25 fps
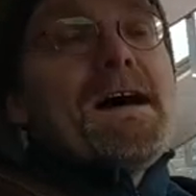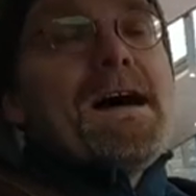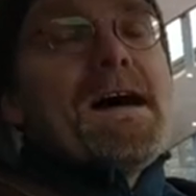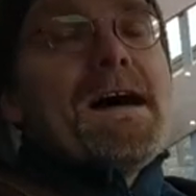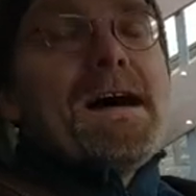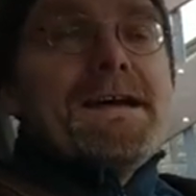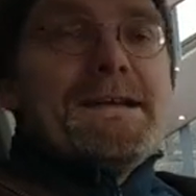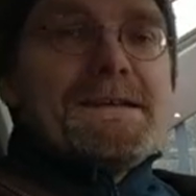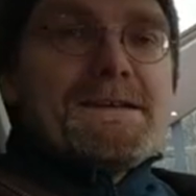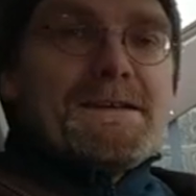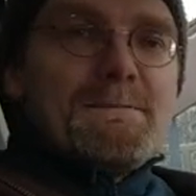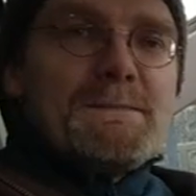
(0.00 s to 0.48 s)

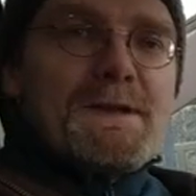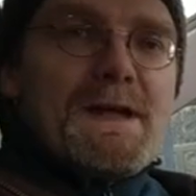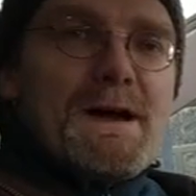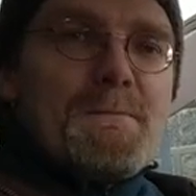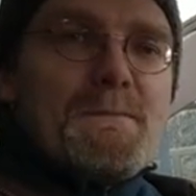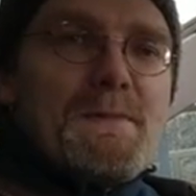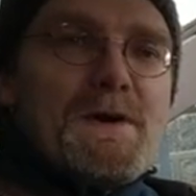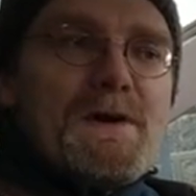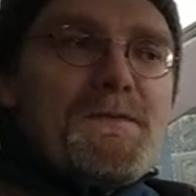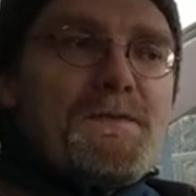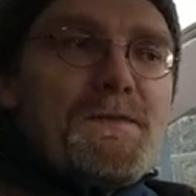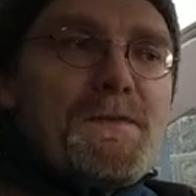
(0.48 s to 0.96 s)
Item
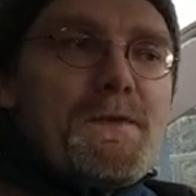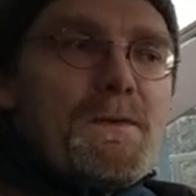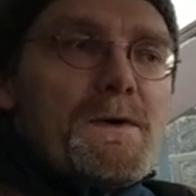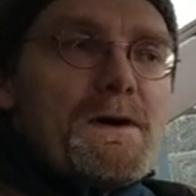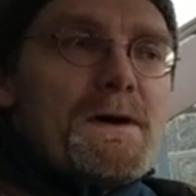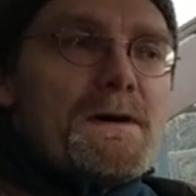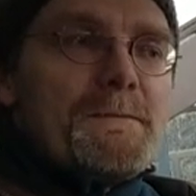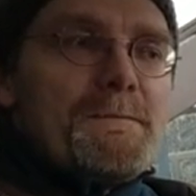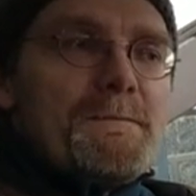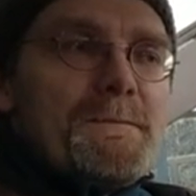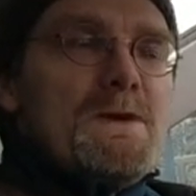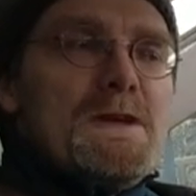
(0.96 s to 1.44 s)
number
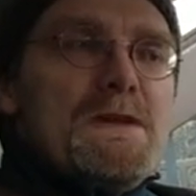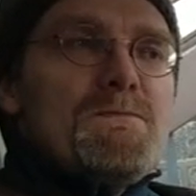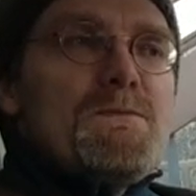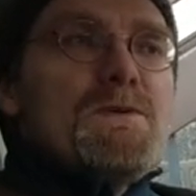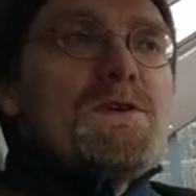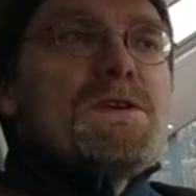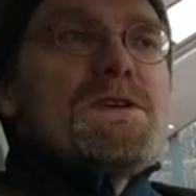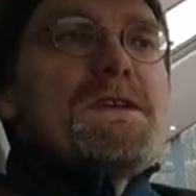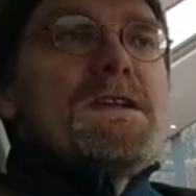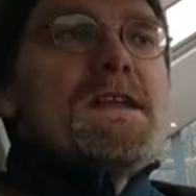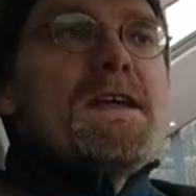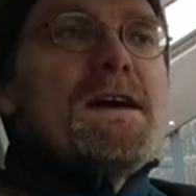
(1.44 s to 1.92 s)
four: we
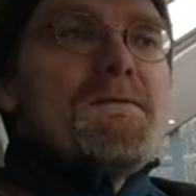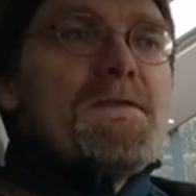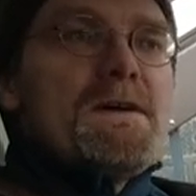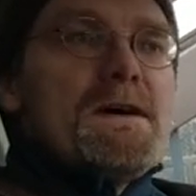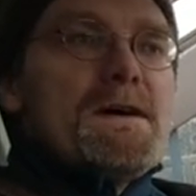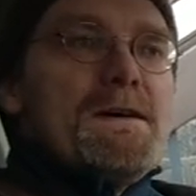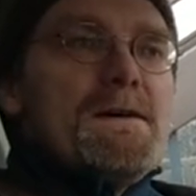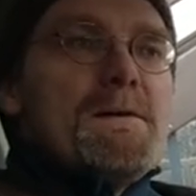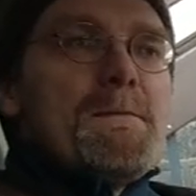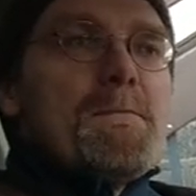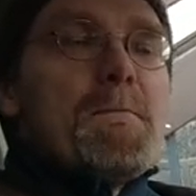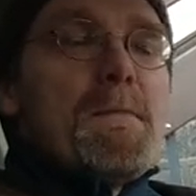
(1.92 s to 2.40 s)
would
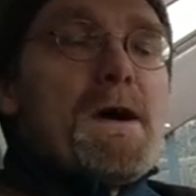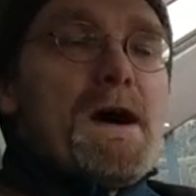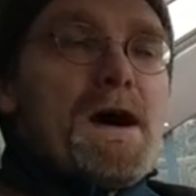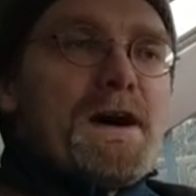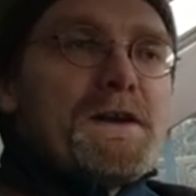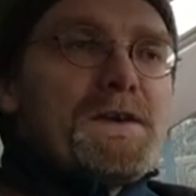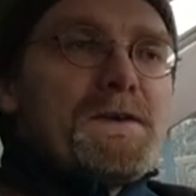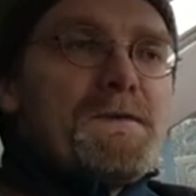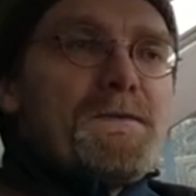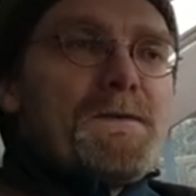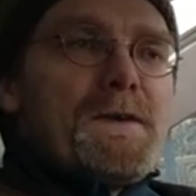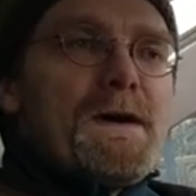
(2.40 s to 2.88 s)
never
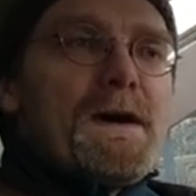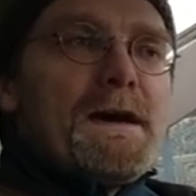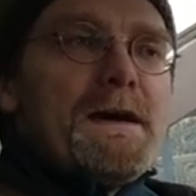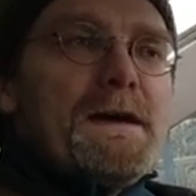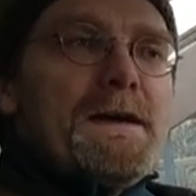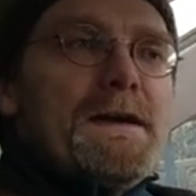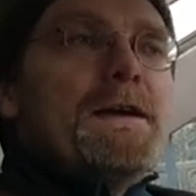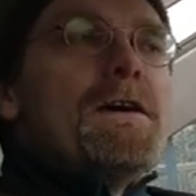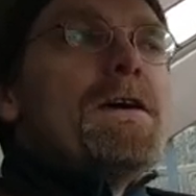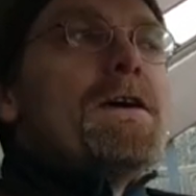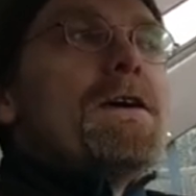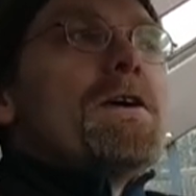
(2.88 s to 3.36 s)

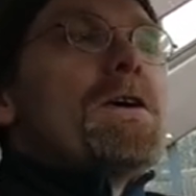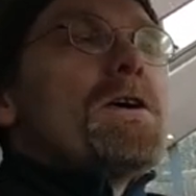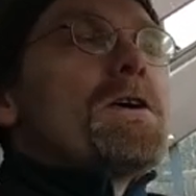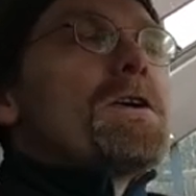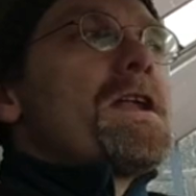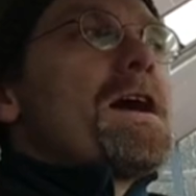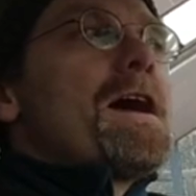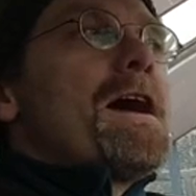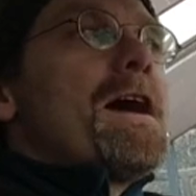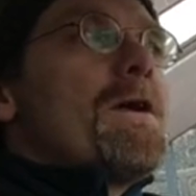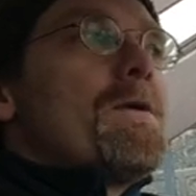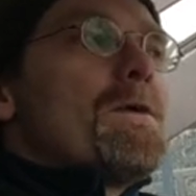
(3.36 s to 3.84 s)
modify
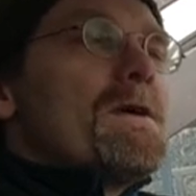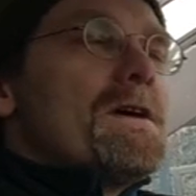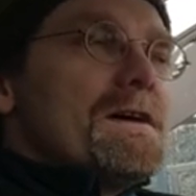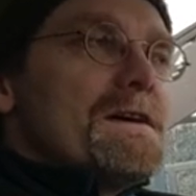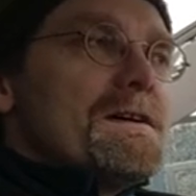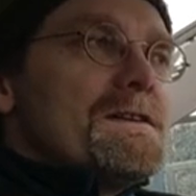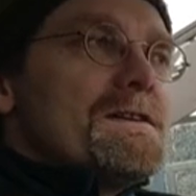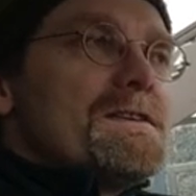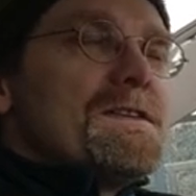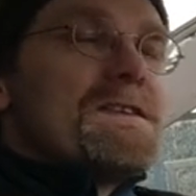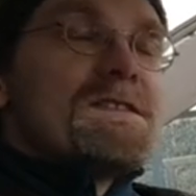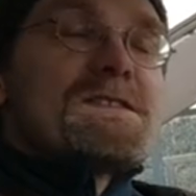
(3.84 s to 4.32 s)
on
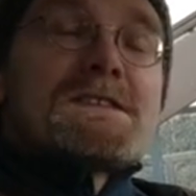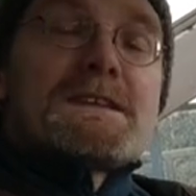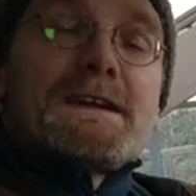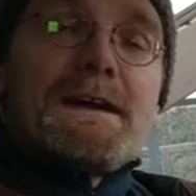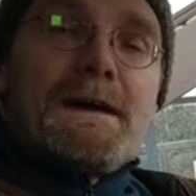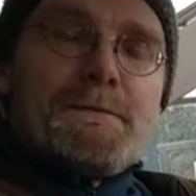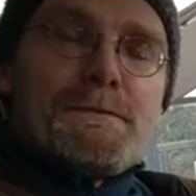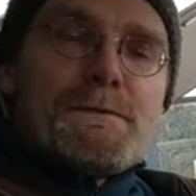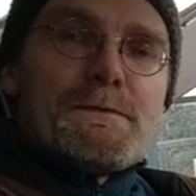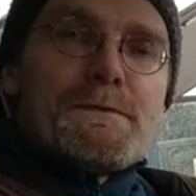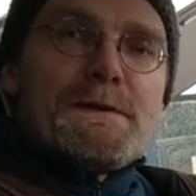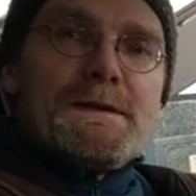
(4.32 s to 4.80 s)
our
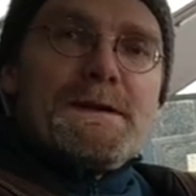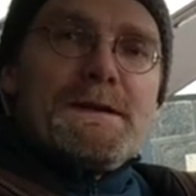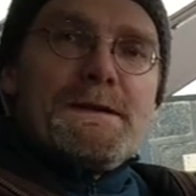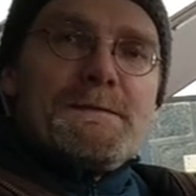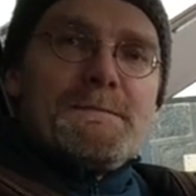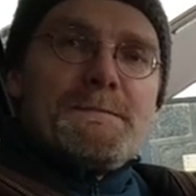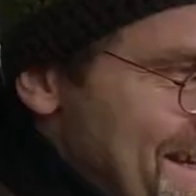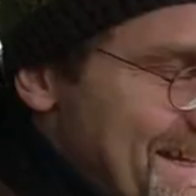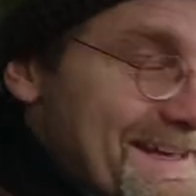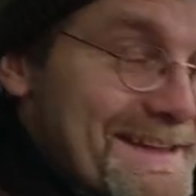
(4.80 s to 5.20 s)
discovery,